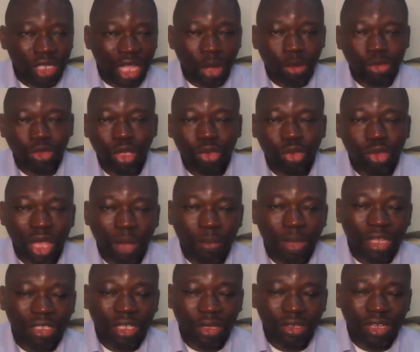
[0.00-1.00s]
I'll talk to you
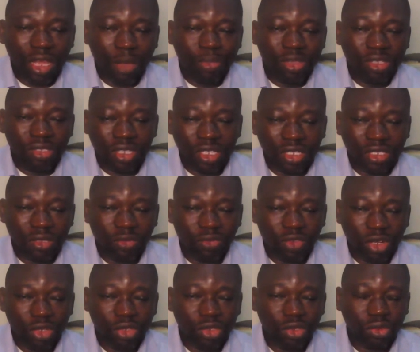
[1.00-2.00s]
about another business
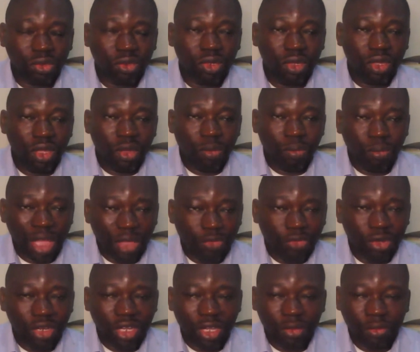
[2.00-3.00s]
very soon. Bye
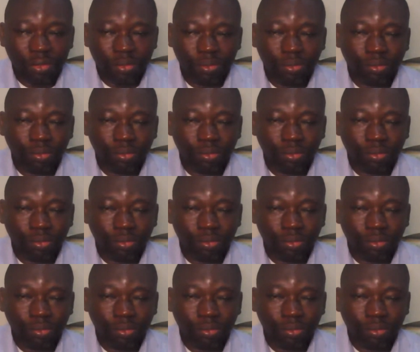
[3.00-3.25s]
for now.